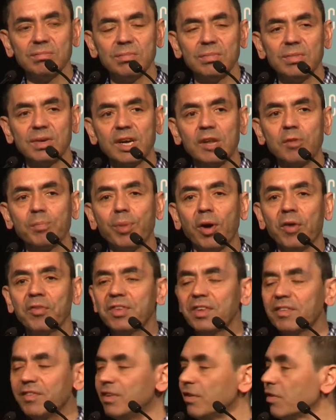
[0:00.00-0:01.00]

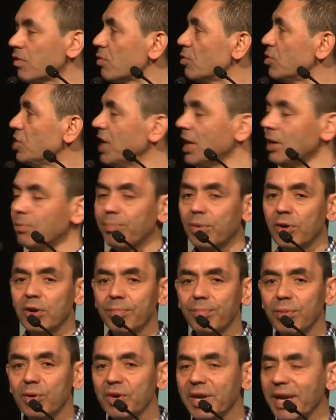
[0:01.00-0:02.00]
responsiveness to
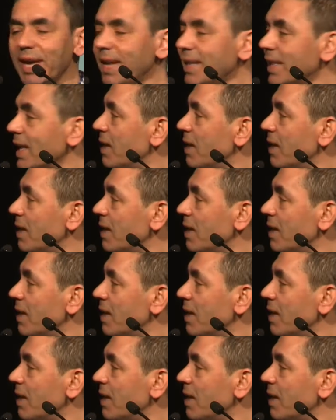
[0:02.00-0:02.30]
checkpoint blockade.